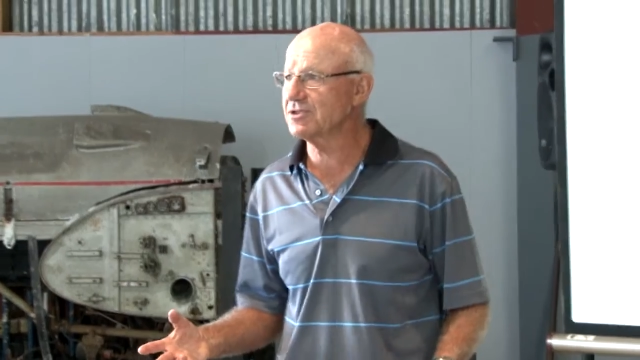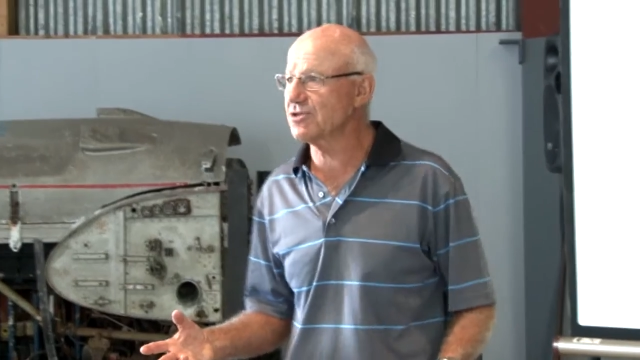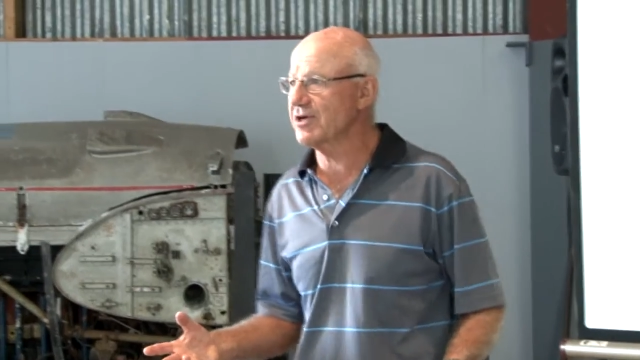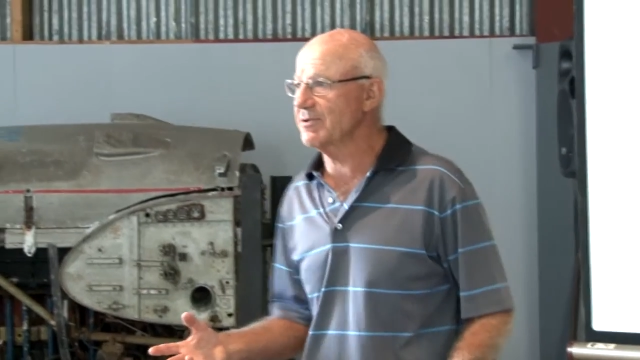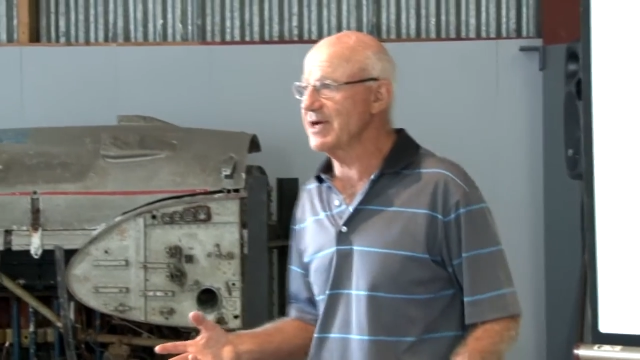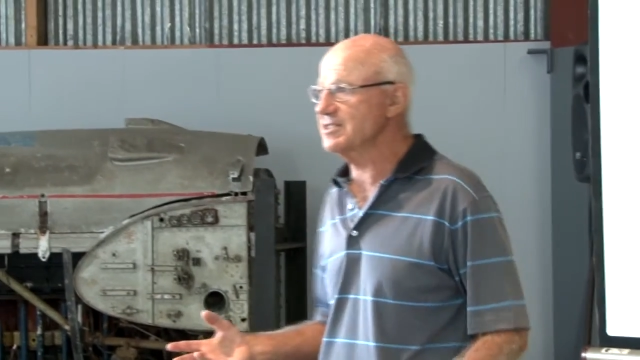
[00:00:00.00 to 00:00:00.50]
to
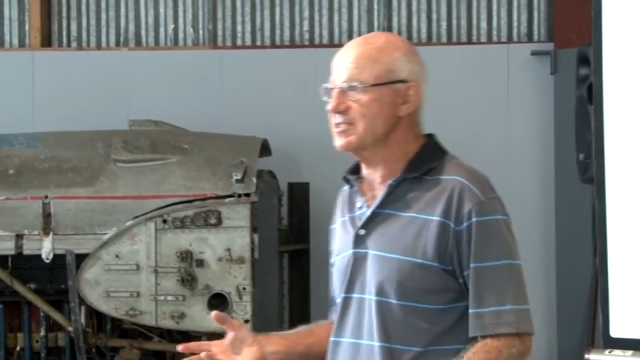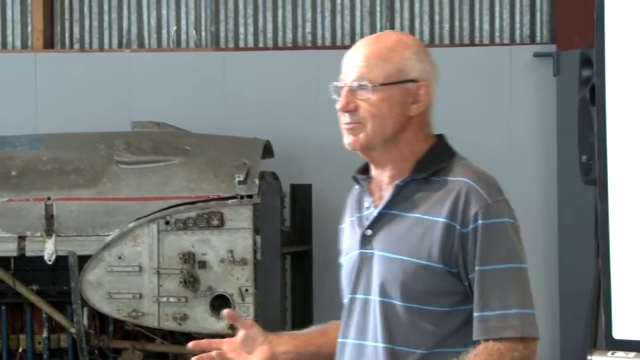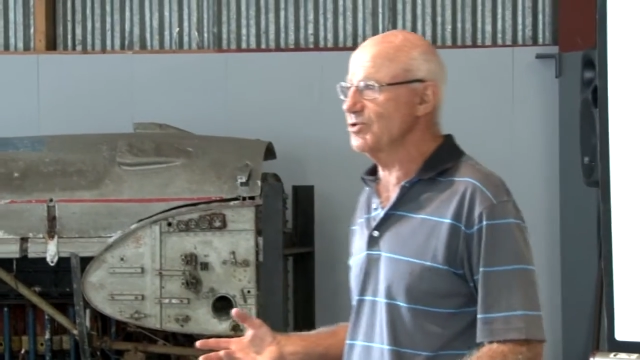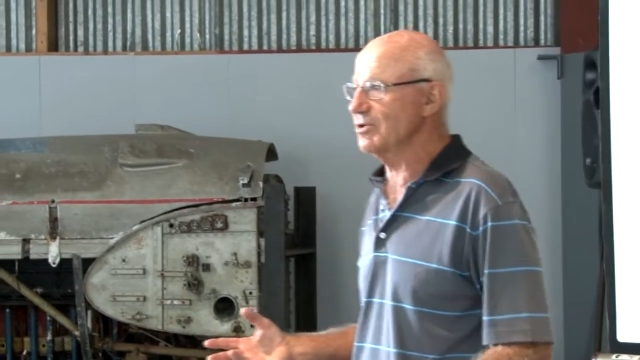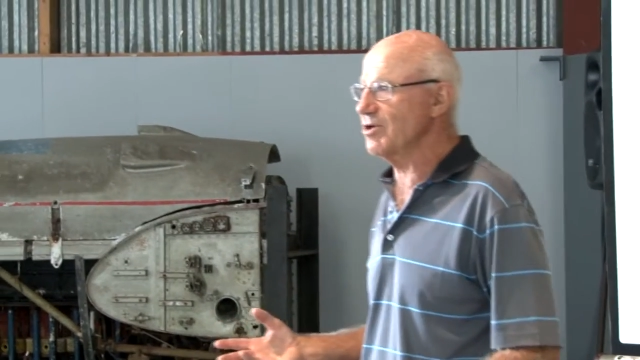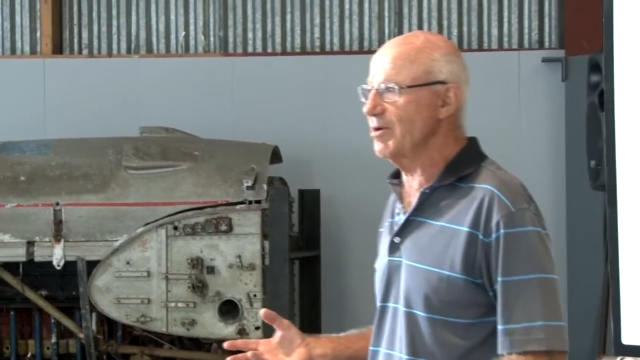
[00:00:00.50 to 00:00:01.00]
try to answer
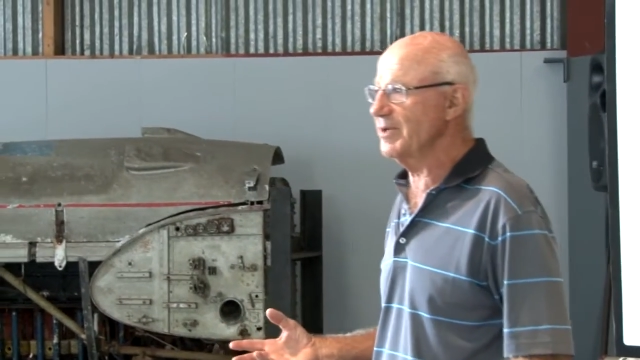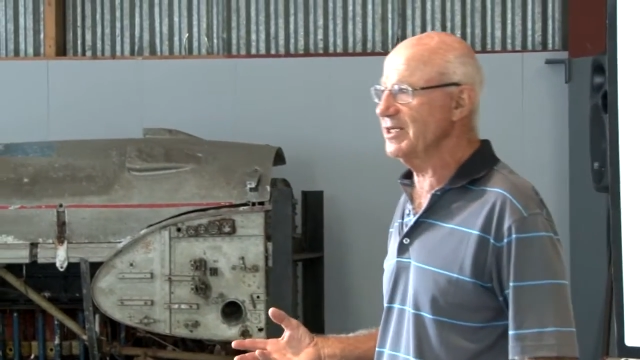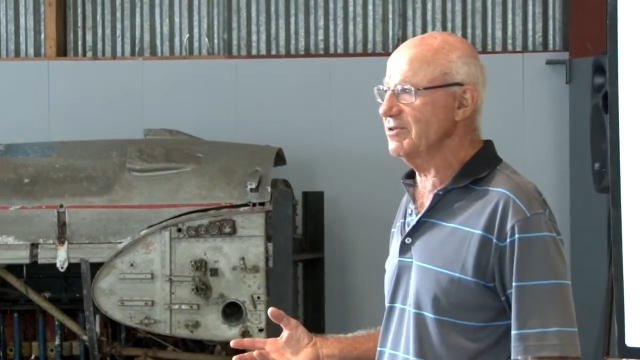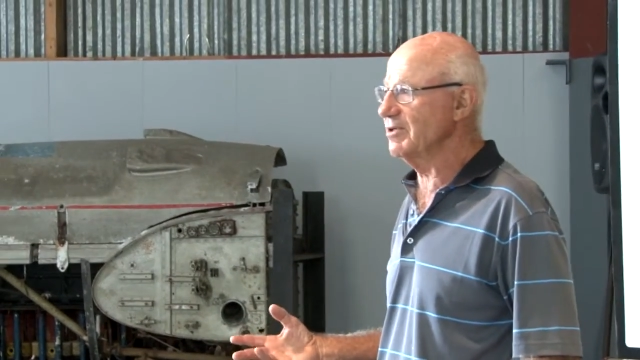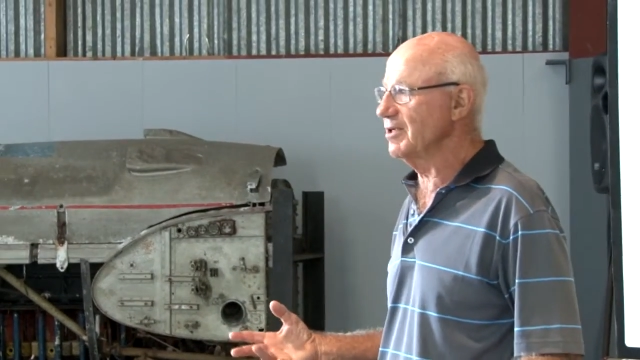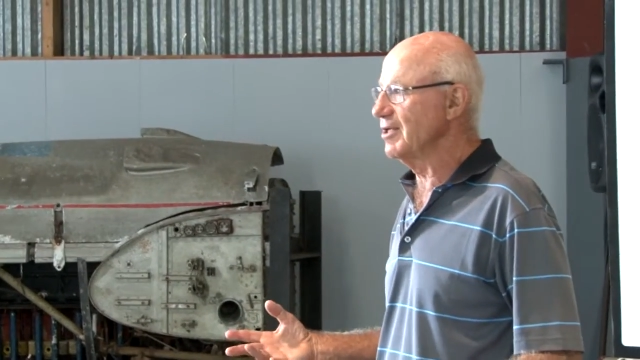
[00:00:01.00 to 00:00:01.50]
them or comment
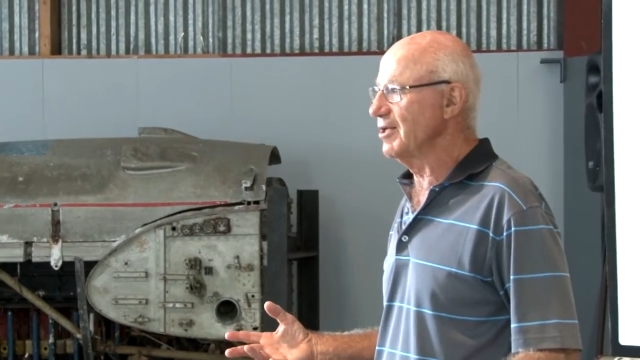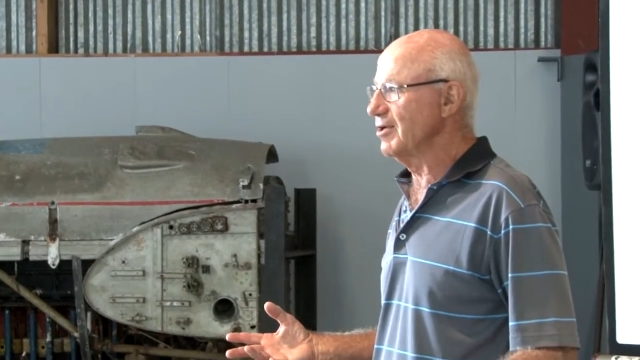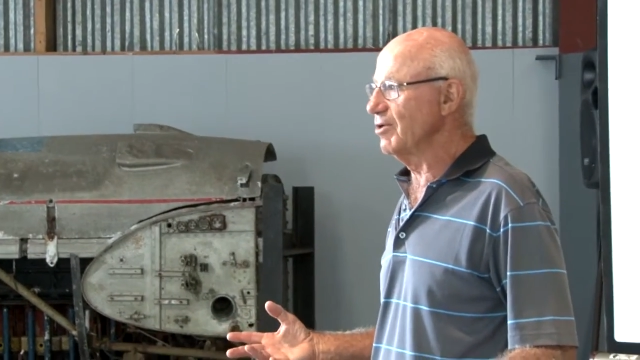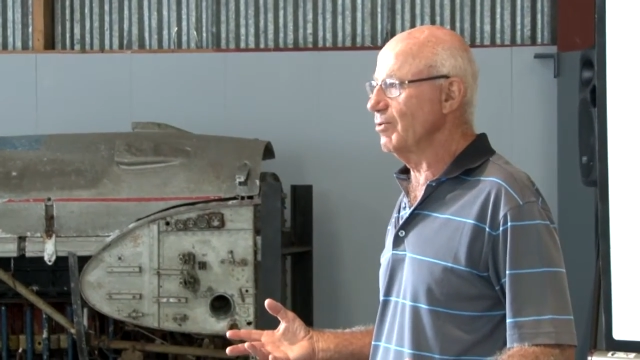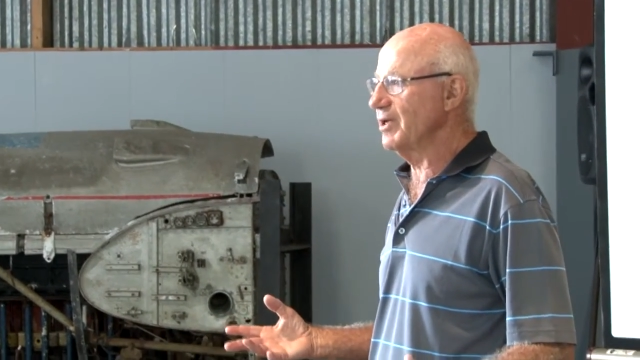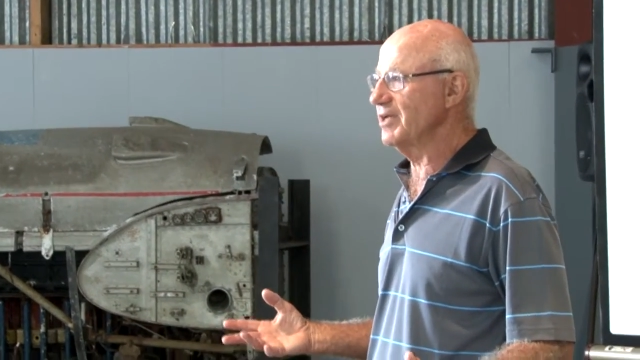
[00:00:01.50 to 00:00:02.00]

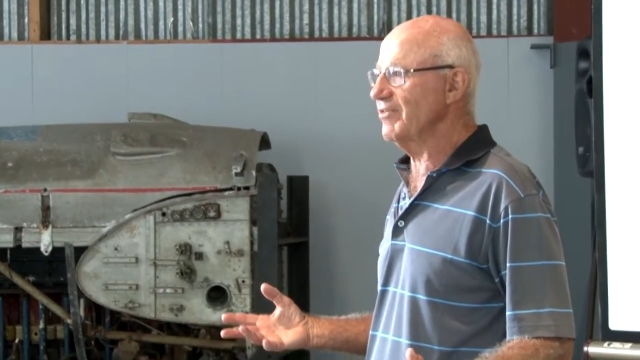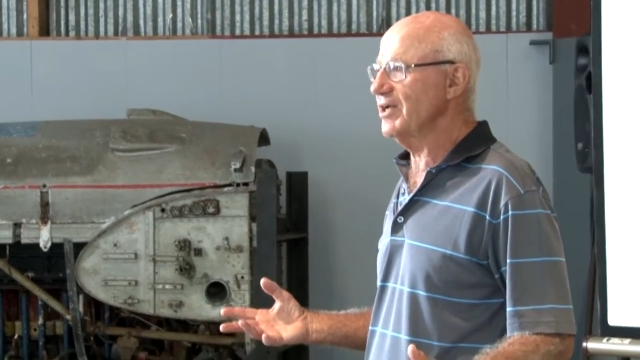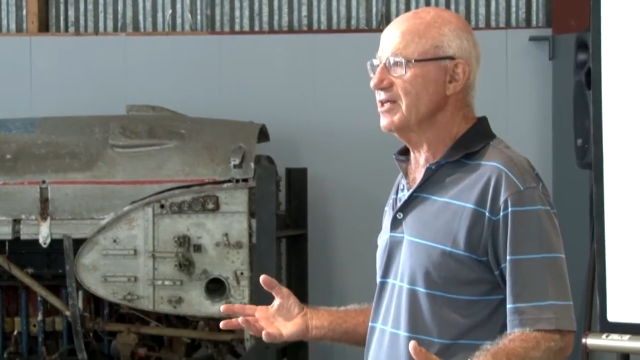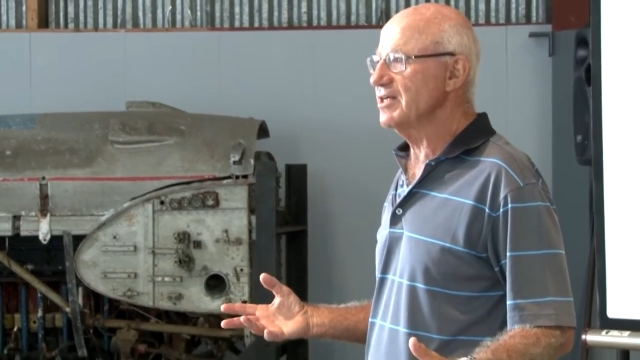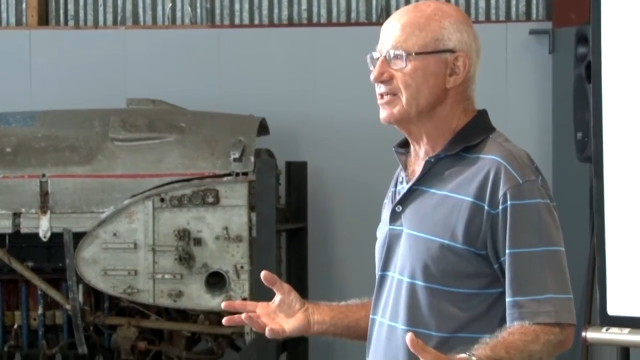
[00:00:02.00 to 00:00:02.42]
or whatever.